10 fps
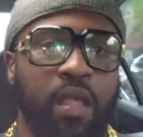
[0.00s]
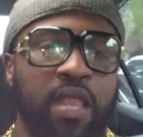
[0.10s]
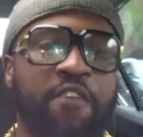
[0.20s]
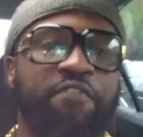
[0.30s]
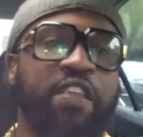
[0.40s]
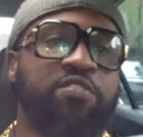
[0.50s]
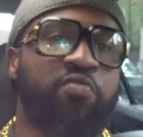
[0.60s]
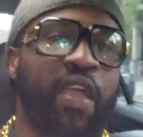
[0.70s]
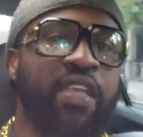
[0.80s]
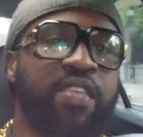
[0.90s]
Lyft is
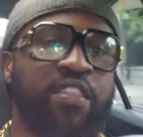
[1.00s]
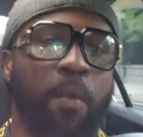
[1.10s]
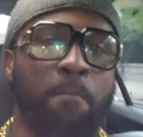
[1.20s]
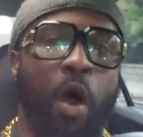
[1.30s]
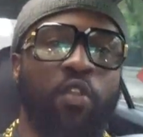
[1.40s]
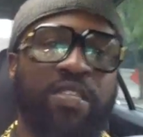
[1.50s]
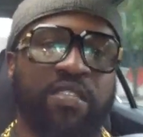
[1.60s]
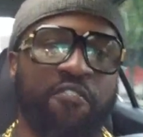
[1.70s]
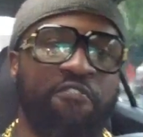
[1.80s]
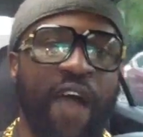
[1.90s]
raising their
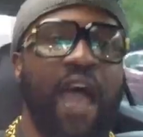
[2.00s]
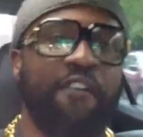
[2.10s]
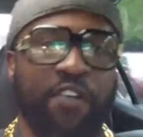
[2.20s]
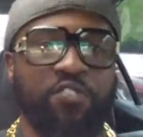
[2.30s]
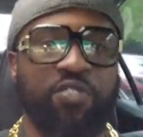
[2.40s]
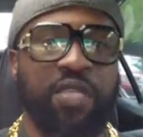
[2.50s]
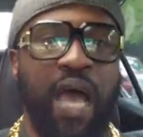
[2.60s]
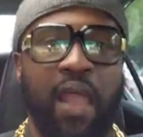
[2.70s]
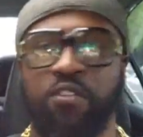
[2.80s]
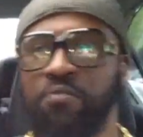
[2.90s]
bonus to
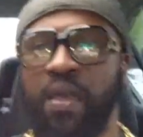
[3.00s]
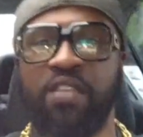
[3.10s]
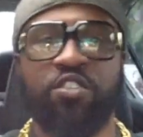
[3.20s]
$500, man.